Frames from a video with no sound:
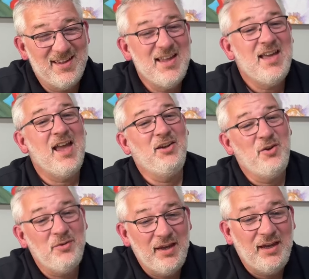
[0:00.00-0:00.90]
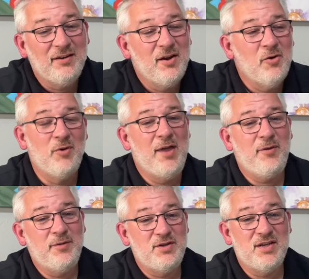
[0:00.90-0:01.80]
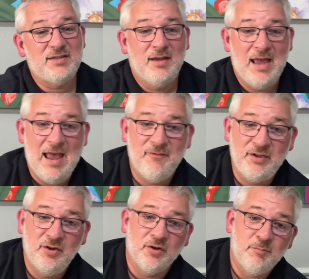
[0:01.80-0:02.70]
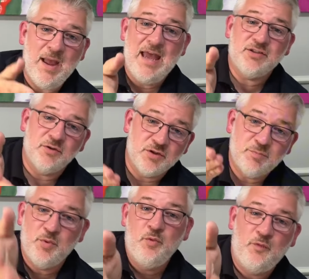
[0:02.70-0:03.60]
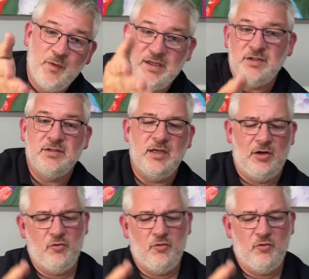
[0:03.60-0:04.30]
And you need, rather than just having your pastor spoon feed you and tell you,